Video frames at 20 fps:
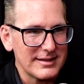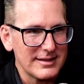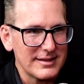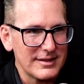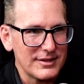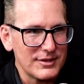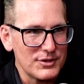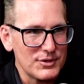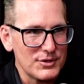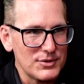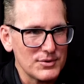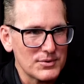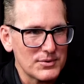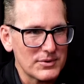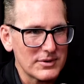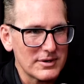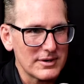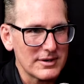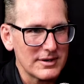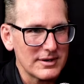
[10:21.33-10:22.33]

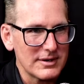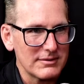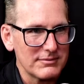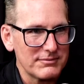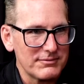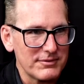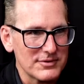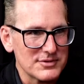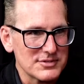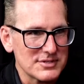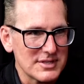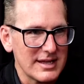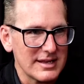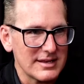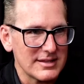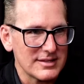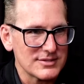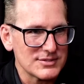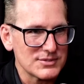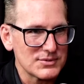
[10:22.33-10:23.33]
your first line
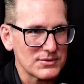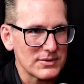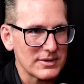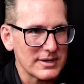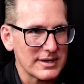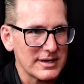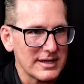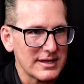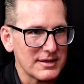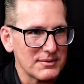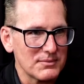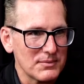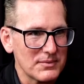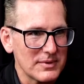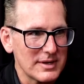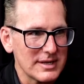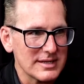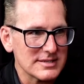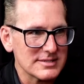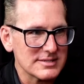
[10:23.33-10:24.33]
of the story
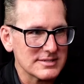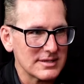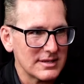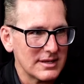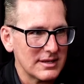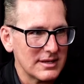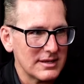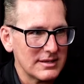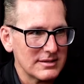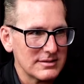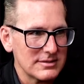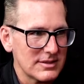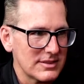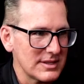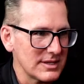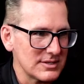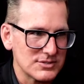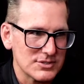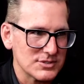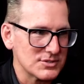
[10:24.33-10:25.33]
was,
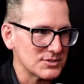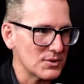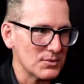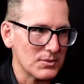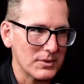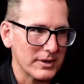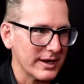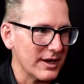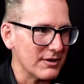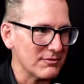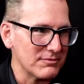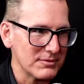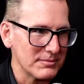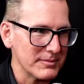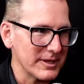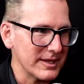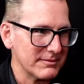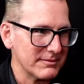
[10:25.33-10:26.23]
things just don't work out for me.